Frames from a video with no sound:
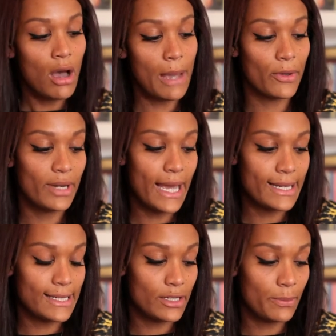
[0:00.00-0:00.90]
I'm going to
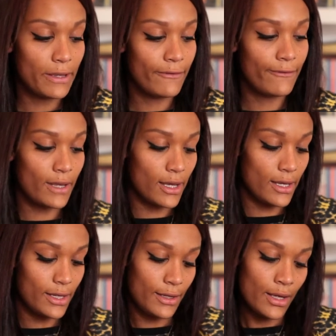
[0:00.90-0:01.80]
add a little bit
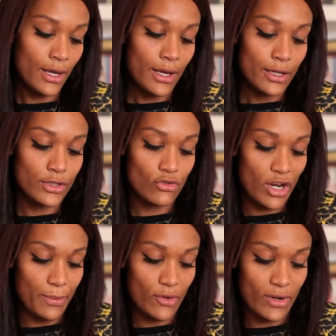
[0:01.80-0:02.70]
of
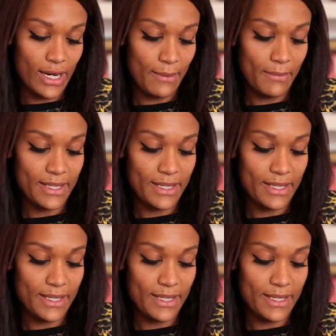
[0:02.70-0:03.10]
strobe cream.